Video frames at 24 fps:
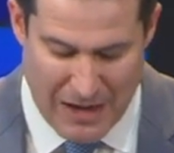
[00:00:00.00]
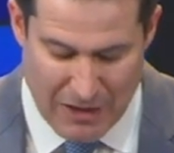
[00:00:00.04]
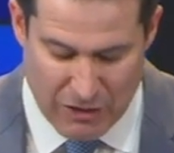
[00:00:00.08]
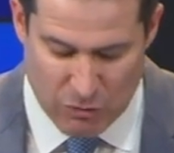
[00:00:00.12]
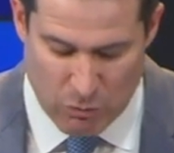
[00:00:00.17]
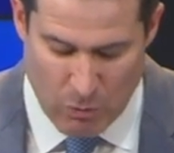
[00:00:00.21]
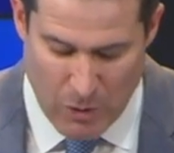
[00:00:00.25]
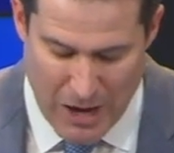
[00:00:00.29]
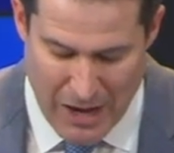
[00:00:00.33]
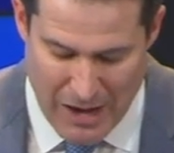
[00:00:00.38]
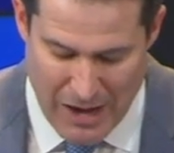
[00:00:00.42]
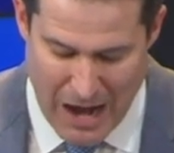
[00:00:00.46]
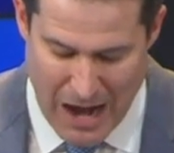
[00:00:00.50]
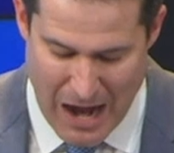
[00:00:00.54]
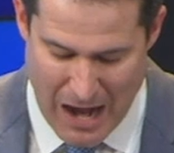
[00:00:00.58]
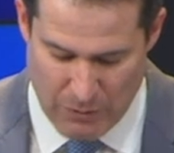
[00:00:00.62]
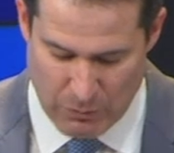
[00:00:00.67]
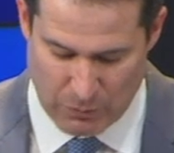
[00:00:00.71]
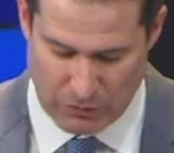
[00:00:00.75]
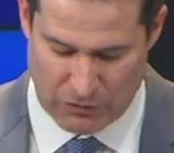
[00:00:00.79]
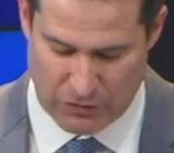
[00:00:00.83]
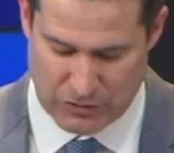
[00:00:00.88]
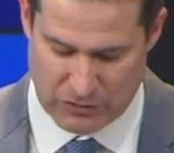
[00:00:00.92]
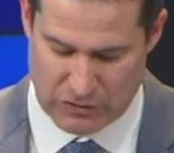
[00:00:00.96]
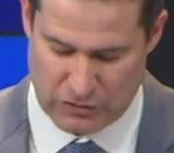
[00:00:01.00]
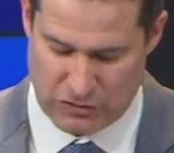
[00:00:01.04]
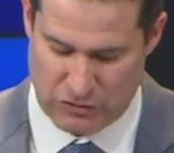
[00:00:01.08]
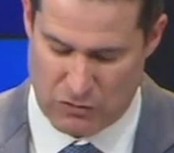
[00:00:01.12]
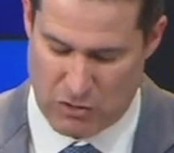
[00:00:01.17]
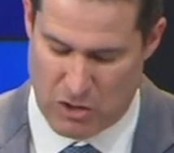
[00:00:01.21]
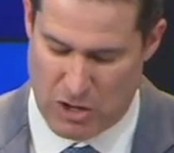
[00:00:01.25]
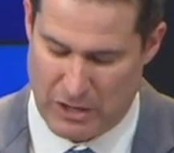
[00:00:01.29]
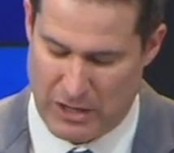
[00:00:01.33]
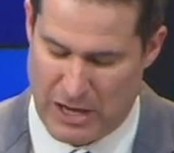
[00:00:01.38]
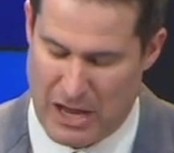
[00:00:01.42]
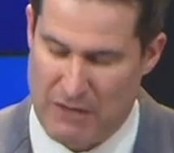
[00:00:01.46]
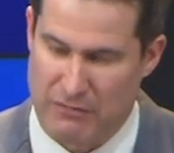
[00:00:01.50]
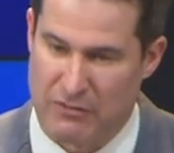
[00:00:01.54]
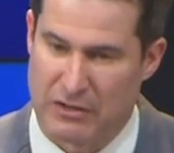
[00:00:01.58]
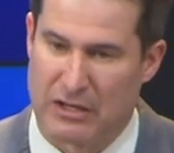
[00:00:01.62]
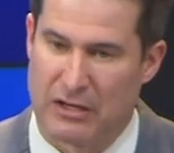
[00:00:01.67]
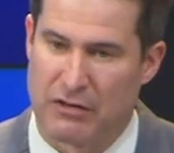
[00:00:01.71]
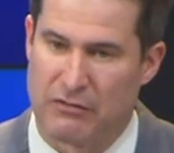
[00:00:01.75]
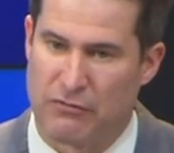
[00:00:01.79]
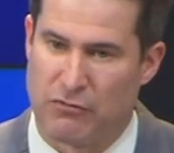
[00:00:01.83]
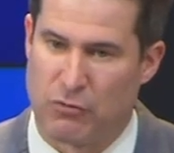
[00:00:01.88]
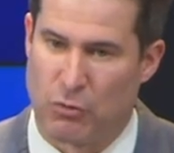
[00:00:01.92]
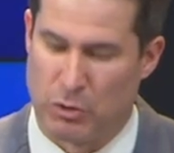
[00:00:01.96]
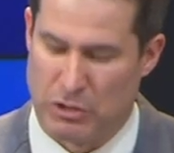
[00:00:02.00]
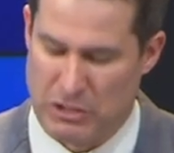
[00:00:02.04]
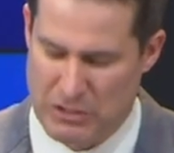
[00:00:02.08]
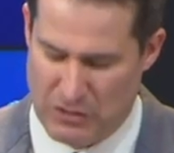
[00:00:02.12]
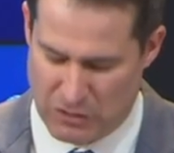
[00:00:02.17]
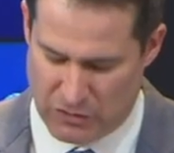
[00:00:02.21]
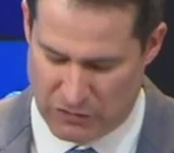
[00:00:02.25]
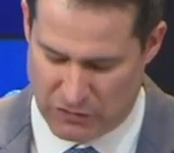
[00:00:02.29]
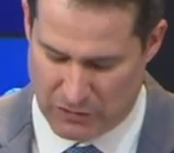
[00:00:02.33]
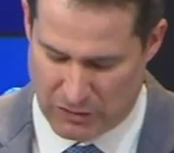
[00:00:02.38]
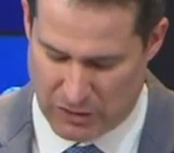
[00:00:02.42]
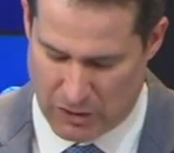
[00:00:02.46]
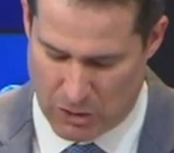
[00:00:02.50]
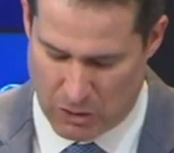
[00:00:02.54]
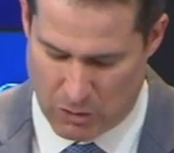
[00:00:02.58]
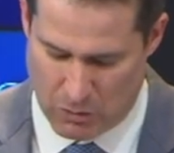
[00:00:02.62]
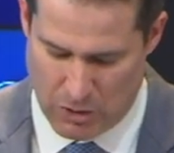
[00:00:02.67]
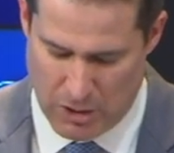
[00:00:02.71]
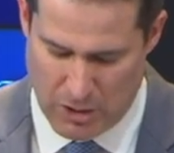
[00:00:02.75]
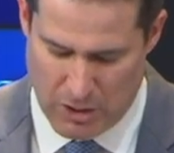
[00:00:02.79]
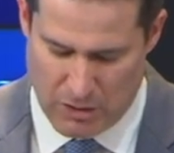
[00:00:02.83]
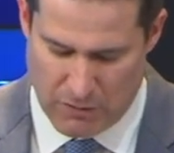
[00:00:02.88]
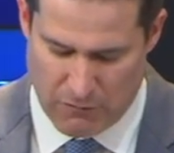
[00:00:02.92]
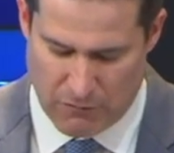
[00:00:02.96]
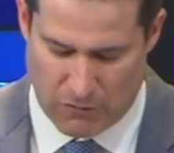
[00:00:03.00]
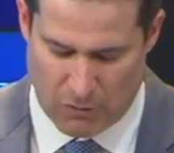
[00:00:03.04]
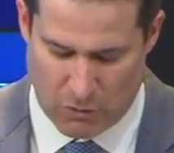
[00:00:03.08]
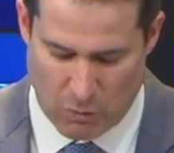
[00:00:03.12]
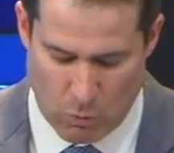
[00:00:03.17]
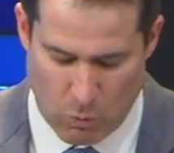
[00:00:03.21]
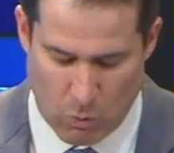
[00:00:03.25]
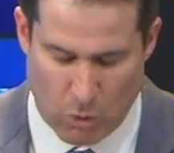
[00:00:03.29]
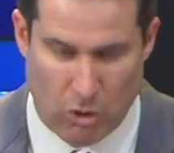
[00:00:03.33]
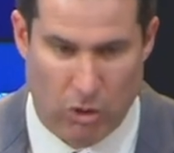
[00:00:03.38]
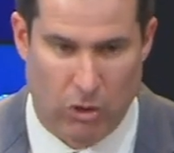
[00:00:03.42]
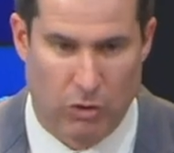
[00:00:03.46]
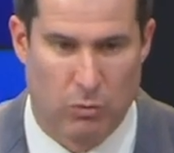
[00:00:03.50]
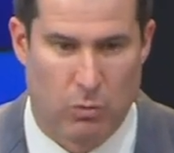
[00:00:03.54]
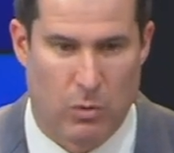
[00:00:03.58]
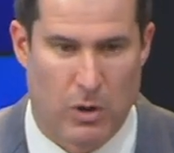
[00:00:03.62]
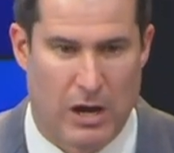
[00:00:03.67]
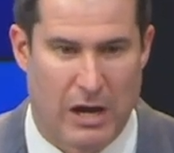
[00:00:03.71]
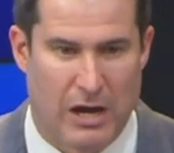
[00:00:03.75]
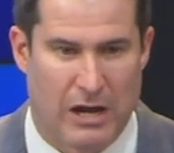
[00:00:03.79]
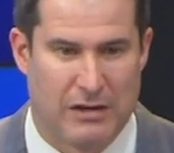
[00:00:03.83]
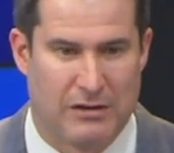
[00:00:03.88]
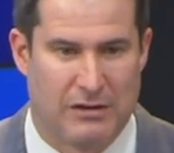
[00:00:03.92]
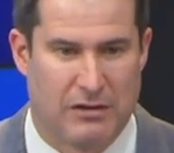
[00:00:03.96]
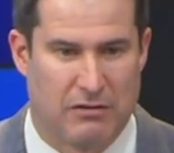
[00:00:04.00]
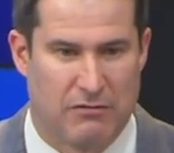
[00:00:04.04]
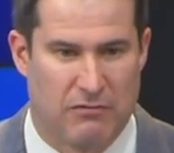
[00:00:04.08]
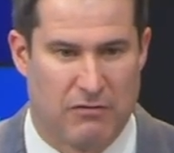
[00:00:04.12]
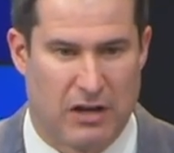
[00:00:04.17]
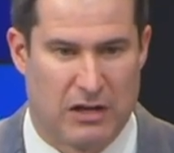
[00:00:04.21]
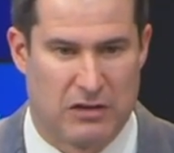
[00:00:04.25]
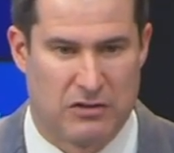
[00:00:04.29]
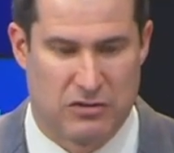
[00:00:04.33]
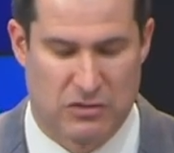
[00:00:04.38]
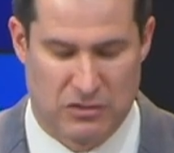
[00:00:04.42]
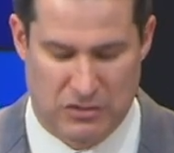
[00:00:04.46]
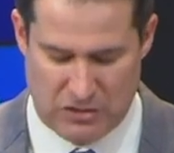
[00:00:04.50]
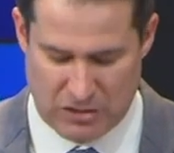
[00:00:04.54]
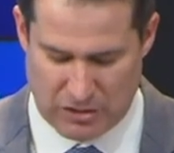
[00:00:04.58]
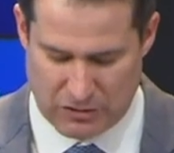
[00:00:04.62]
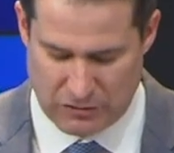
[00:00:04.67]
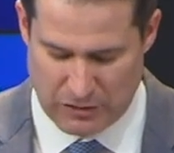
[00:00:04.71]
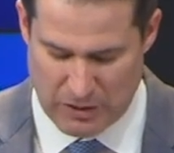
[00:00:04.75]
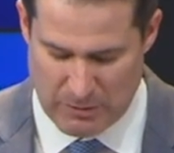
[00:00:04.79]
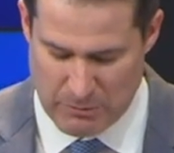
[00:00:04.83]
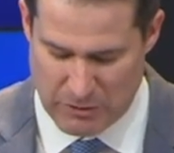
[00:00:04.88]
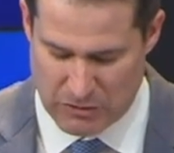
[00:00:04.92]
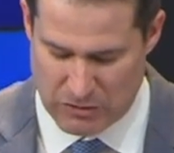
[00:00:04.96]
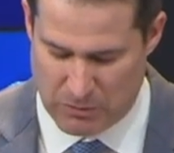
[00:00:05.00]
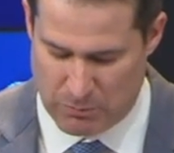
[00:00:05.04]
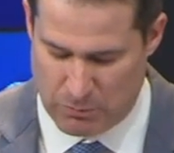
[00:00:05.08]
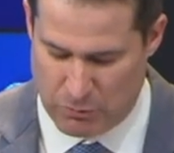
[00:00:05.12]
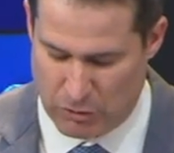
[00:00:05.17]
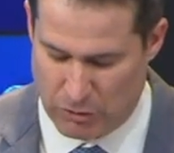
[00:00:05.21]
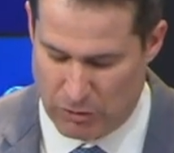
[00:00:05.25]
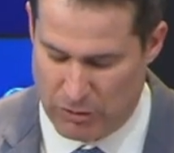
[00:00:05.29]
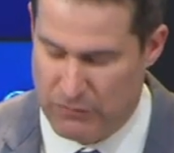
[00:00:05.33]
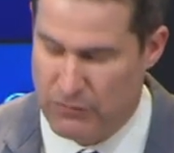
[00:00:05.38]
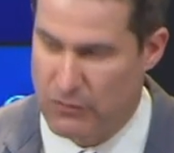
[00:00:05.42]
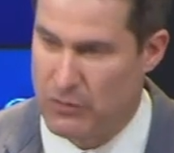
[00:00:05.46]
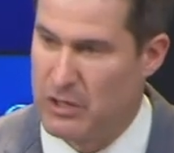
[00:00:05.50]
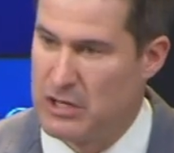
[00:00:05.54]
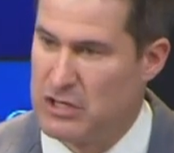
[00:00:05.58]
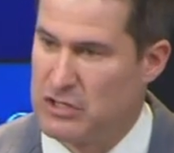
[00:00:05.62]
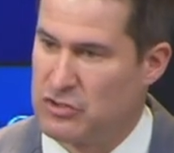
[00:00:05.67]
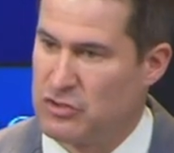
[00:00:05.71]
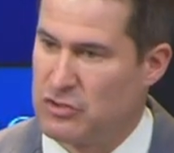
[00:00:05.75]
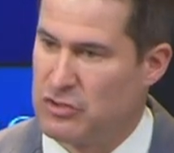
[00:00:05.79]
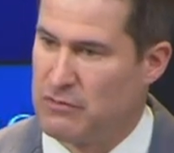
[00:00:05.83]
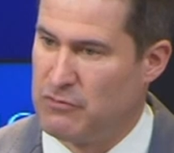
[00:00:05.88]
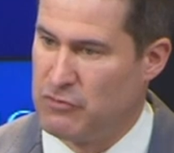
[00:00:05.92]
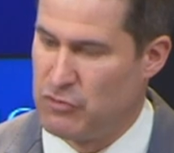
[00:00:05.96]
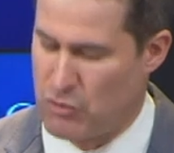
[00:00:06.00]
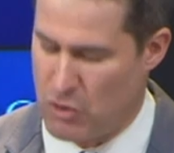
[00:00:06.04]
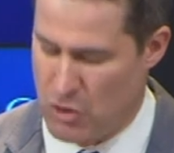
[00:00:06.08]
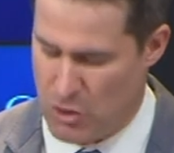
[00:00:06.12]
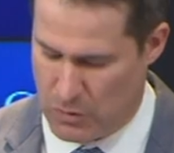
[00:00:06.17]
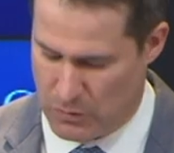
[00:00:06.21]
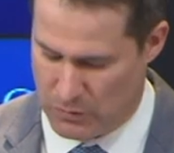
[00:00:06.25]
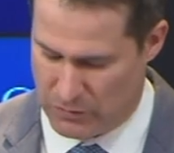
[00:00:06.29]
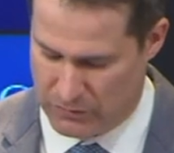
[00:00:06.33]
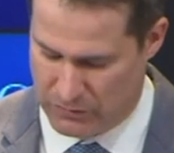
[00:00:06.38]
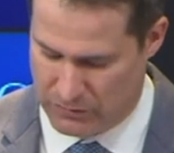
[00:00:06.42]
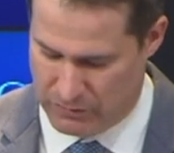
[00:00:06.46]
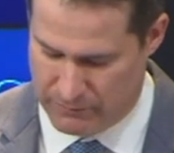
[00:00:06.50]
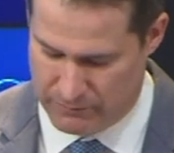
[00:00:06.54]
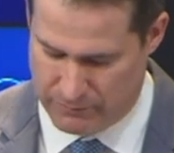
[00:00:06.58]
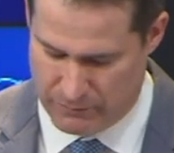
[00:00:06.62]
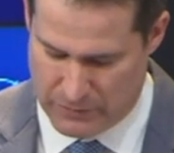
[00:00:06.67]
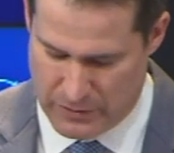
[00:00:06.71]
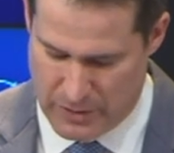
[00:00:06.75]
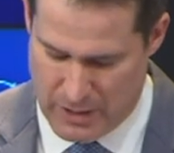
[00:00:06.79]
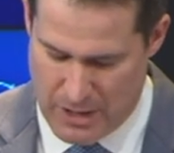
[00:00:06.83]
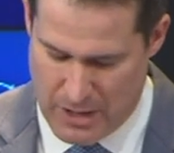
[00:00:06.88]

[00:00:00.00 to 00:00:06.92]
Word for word: That is why I was such a strong advocate four years ago for a worldwide convention to limit the proliferation of drones.